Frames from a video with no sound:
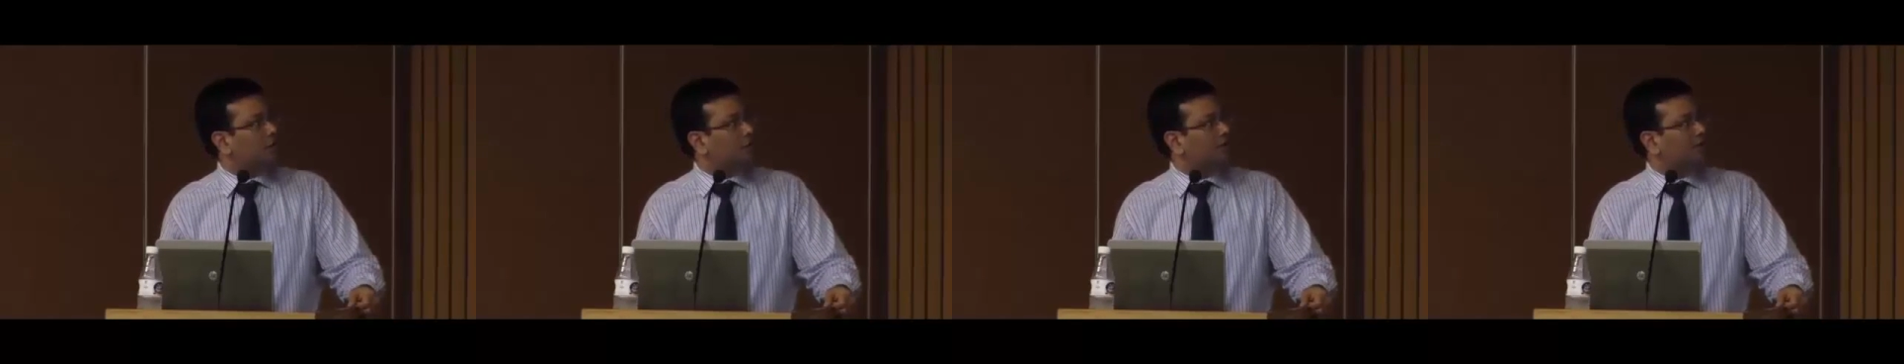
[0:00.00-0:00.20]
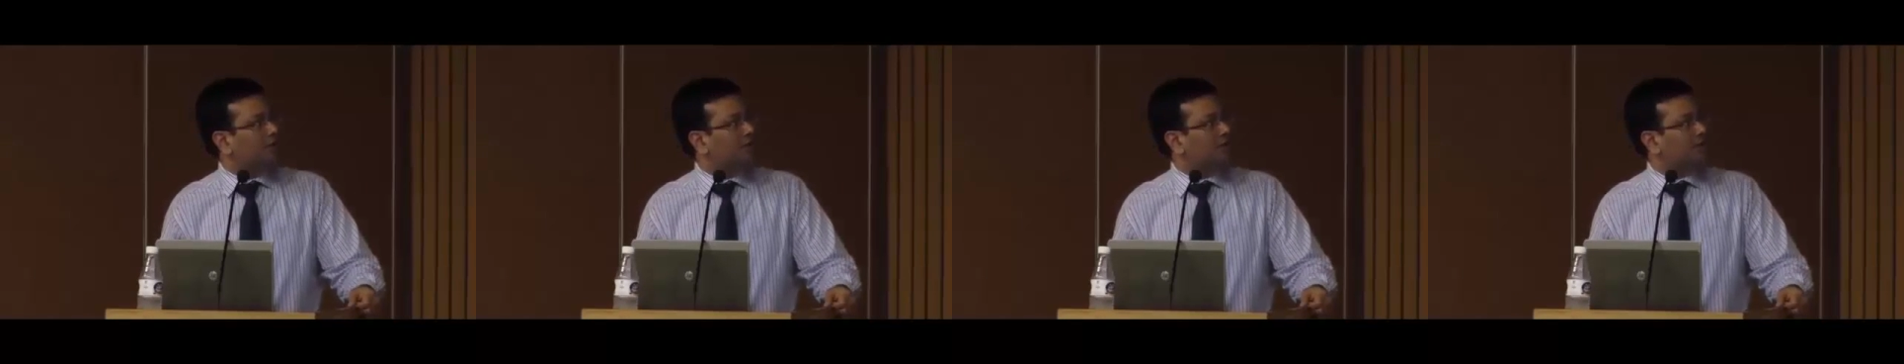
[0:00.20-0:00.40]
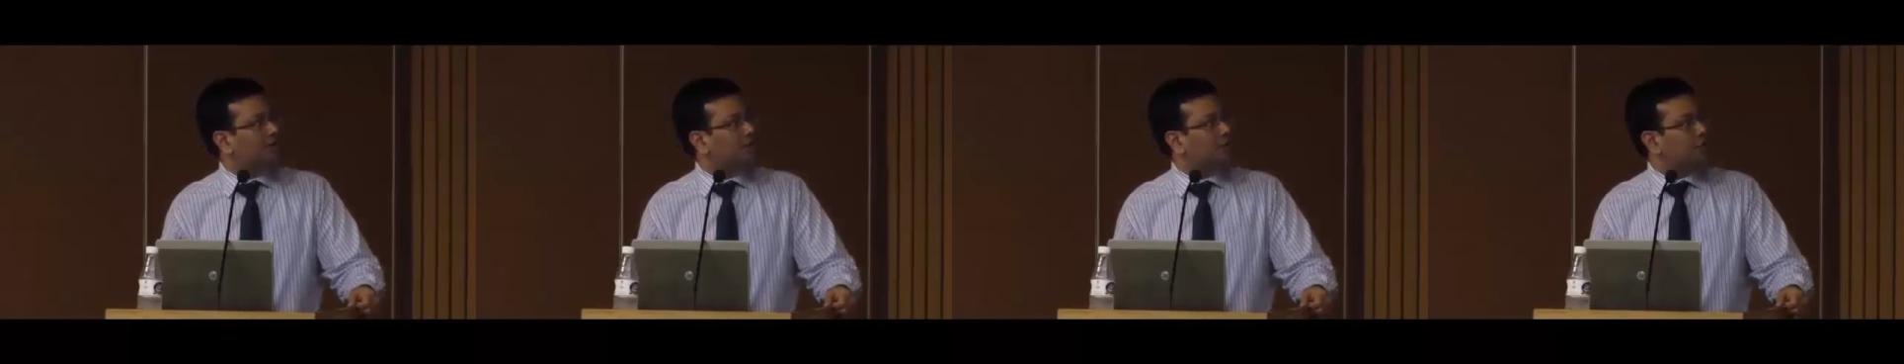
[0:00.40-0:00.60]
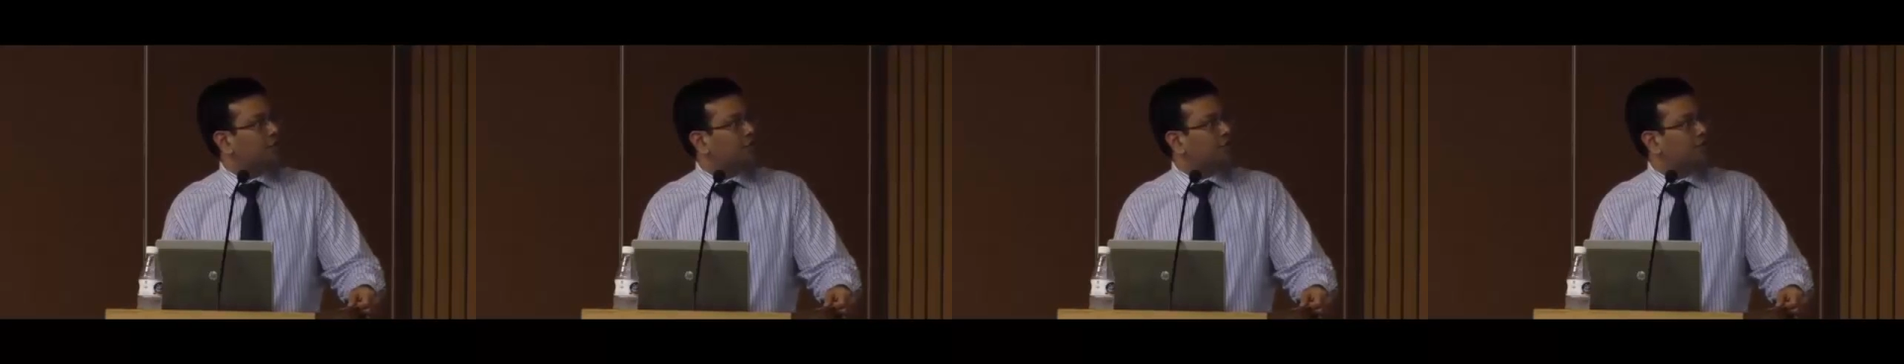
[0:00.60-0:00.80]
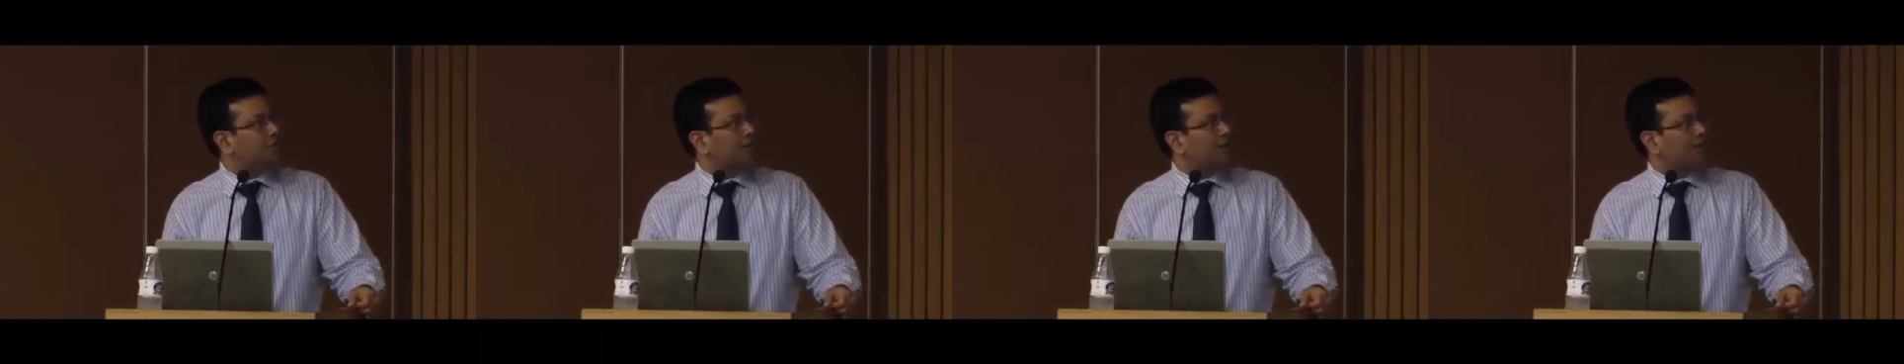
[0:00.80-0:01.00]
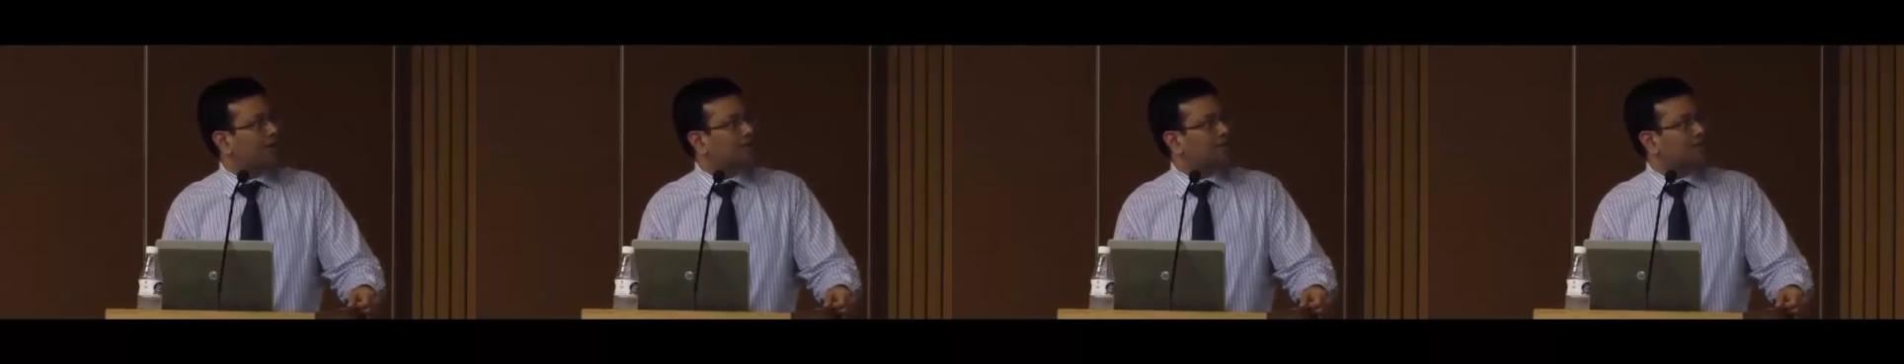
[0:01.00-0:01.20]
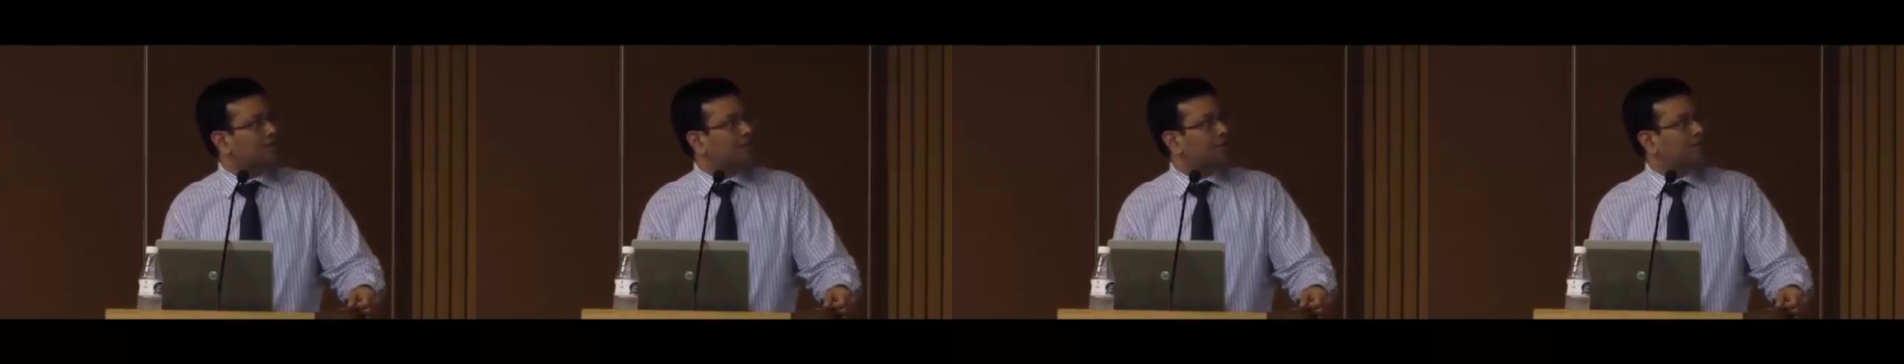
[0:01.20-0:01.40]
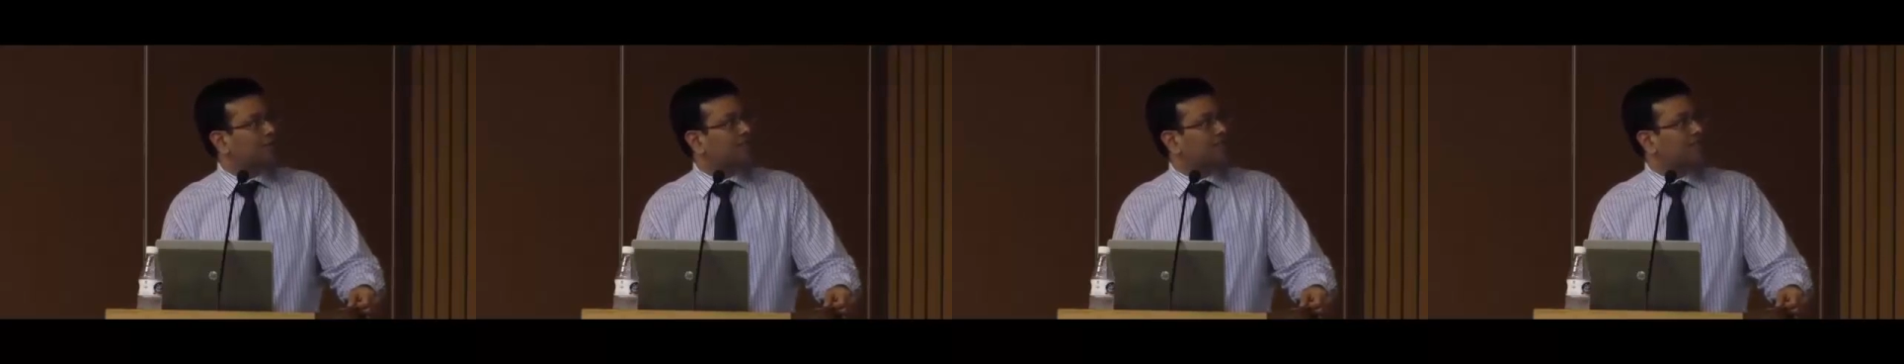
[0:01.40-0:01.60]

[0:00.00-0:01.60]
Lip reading: which will be an institutional mechanism